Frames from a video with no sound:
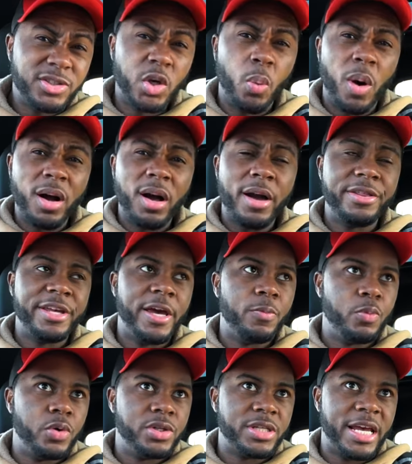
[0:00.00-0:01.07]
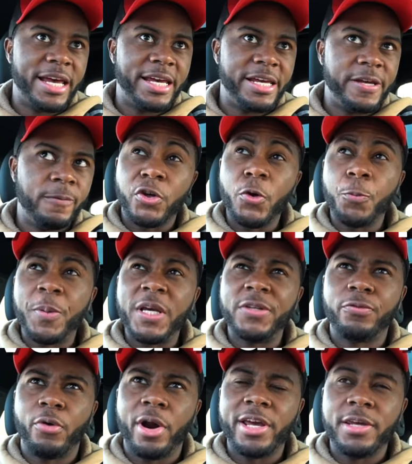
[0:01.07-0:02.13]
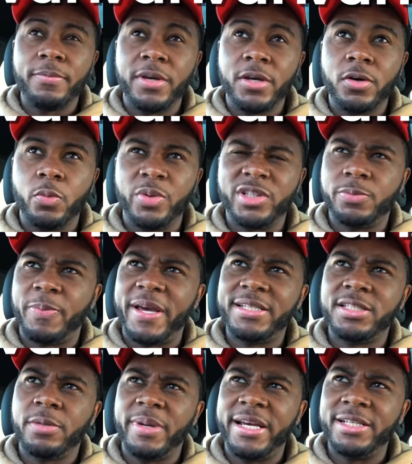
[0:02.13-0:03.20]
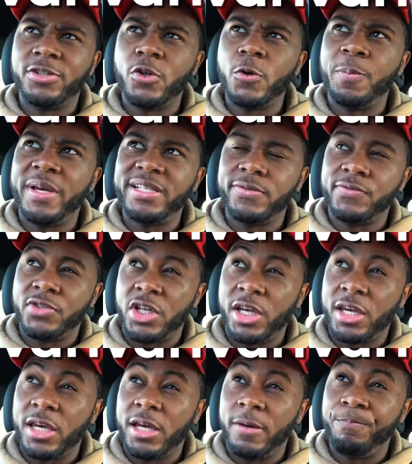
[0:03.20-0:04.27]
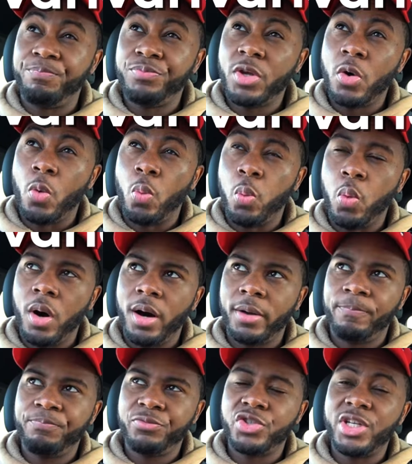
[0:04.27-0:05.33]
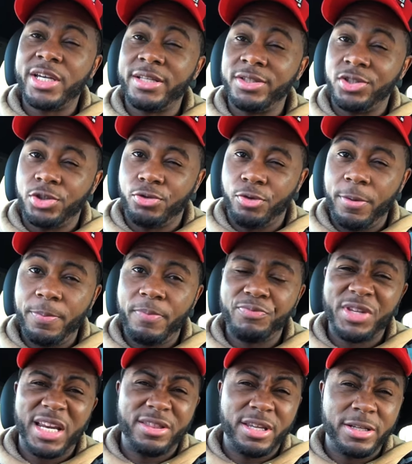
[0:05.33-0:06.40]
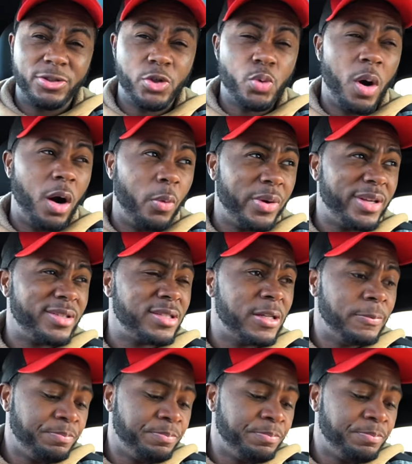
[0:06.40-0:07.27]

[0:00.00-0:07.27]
So what I got in the end was a two-piece variety meal, which basically means two pieces of chicken, one chicken strip, and I think two hot wings,